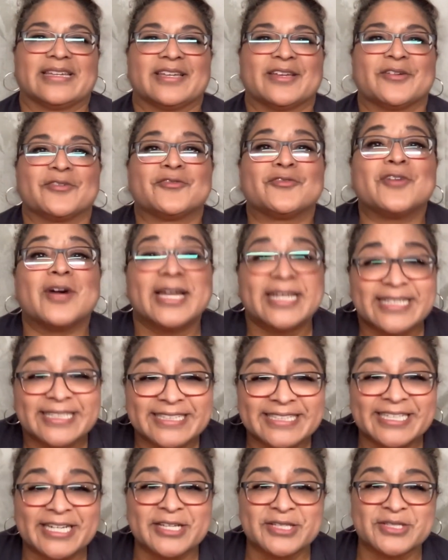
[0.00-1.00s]

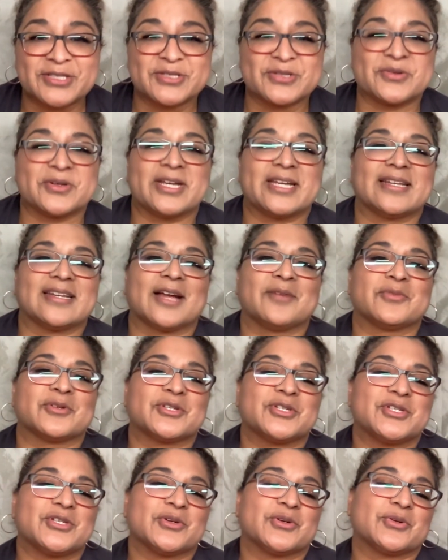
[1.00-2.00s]
Finally on screen, I will
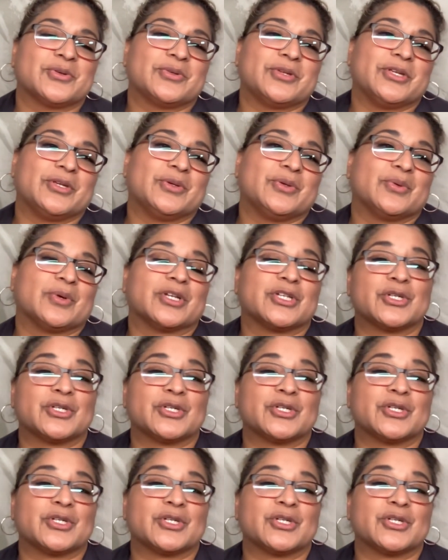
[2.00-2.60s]
show you